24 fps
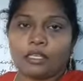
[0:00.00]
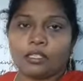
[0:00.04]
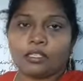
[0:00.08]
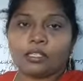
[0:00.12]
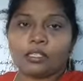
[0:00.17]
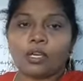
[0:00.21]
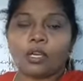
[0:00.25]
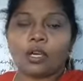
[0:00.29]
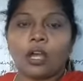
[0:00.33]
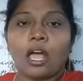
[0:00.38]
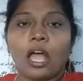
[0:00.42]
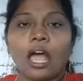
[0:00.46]

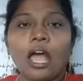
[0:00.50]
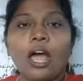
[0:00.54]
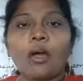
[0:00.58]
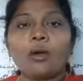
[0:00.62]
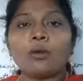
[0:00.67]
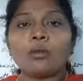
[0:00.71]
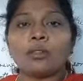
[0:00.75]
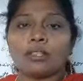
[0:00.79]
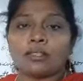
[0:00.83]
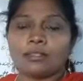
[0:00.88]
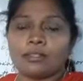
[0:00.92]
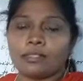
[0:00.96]
So,
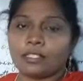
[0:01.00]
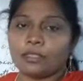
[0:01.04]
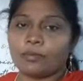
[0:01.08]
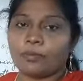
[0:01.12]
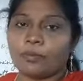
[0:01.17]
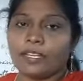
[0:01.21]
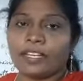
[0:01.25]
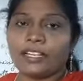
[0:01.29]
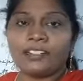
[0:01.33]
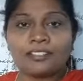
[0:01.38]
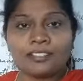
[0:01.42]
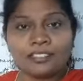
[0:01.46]
how this is
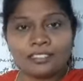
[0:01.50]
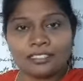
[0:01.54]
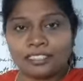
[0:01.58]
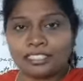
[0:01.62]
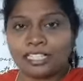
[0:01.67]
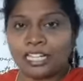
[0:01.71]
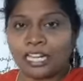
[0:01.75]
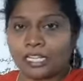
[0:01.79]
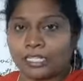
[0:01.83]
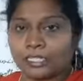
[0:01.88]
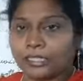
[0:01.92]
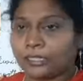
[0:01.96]
being
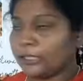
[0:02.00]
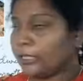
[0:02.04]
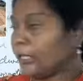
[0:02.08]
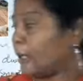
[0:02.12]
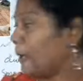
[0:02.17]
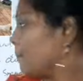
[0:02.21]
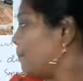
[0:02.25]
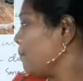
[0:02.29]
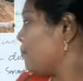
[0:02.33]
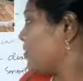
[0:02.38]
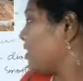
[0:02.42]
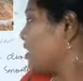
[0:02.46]
done?
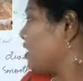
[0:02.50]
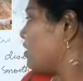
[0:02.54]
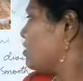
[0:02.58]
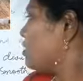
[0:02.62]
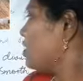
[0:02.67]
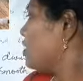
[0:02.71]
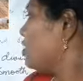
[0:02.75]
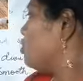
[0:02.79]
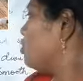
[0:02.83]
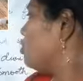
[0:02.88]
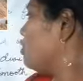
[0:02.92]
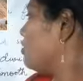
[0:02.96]

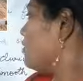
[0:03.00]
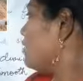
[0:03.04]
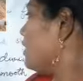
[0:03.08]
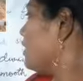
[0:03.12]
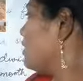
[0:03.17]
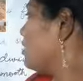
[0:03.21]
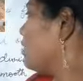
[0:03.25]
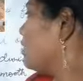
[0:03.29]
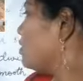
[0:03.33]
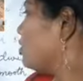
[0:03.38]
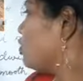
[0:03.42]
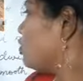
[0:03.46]
See,
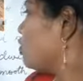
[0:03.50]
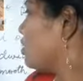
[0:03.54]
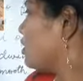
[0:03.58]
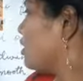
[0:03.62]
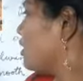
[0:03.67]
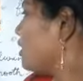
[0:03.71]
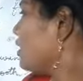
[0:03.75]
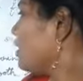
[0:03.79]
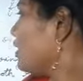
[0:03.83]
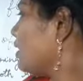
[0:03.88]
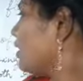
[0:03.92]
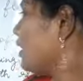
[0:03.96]
children,
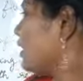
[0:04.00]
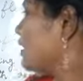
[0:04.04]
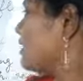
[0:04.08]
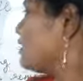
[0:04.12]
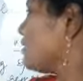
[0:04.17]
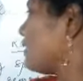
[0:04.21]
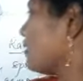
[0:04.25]
here is